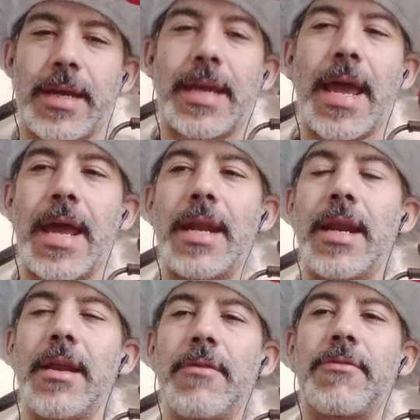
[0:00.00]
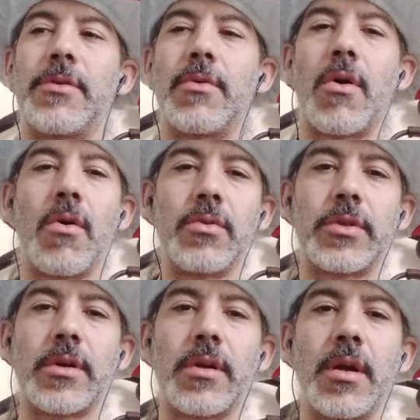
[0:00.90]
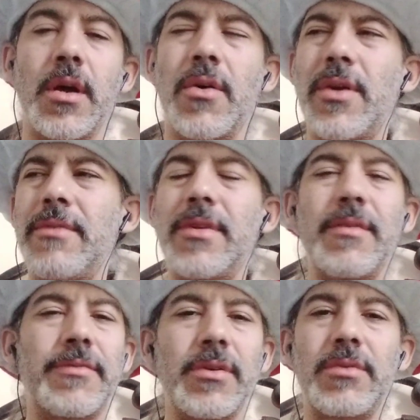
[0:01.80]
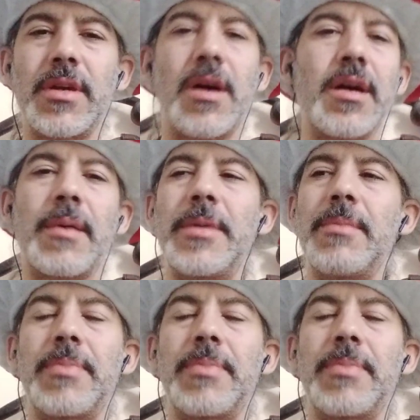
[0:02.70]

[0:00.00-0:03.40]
again, and if you're older or even if you're young, I mean,